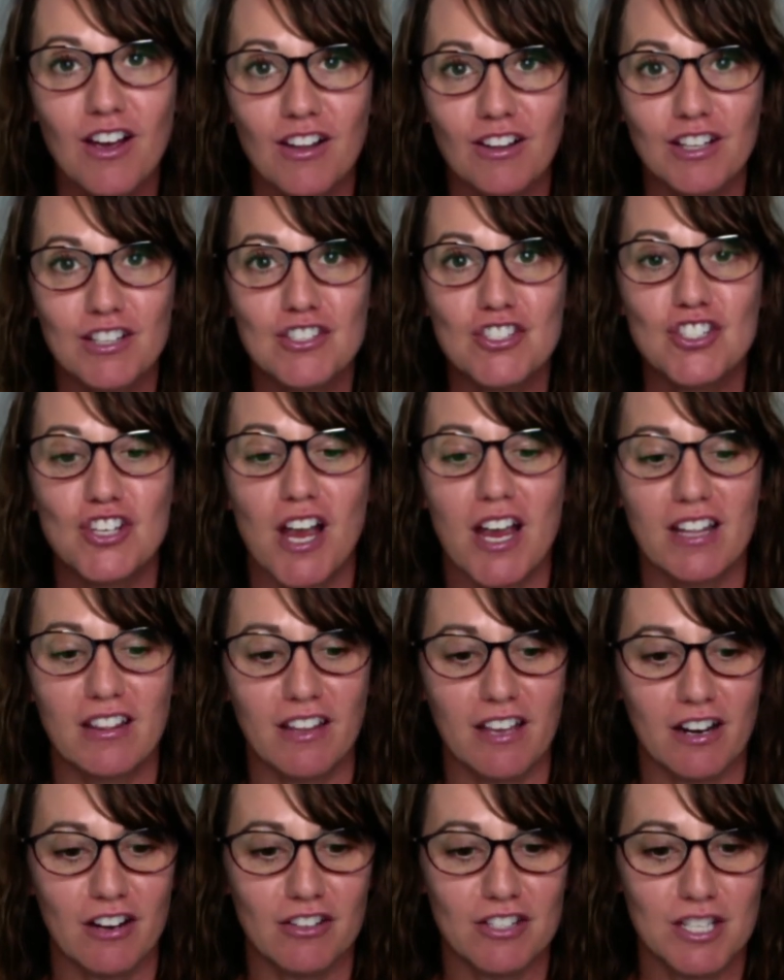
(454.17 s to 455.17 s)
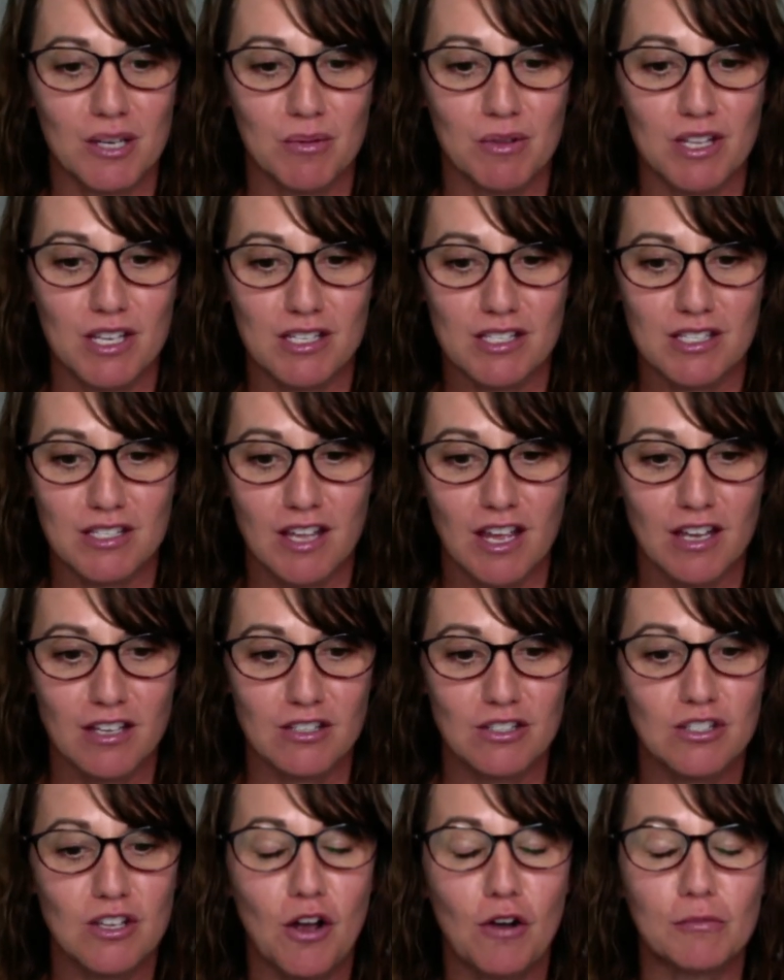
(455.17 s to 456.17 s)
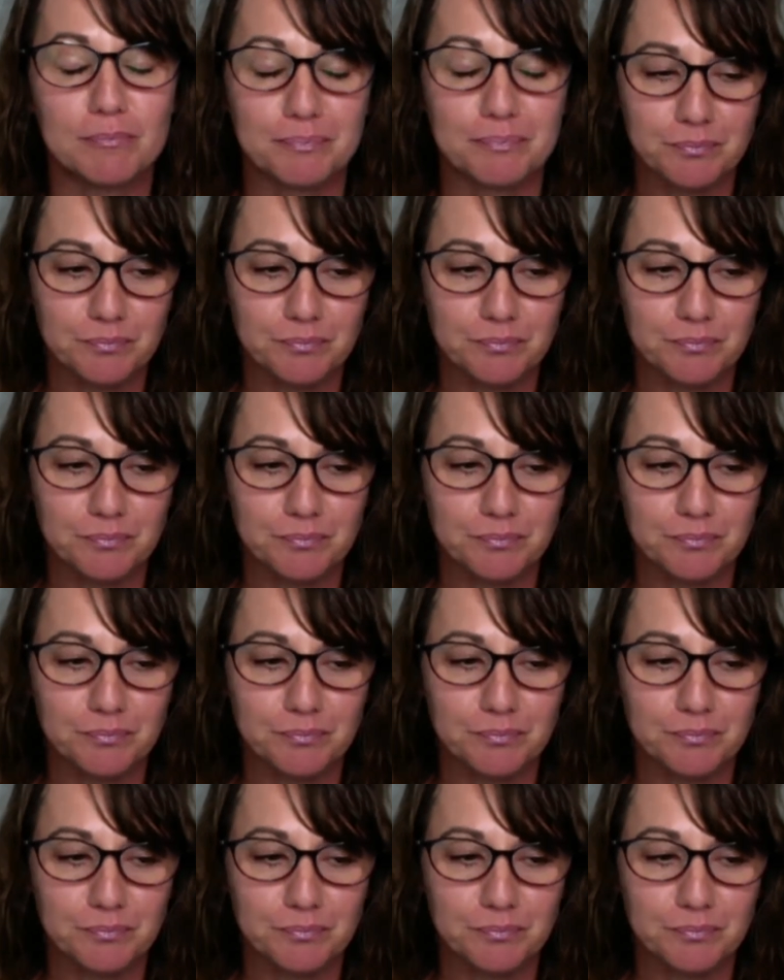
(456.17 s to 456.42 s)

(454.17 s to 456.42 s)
Let's shine light on some of these things. So,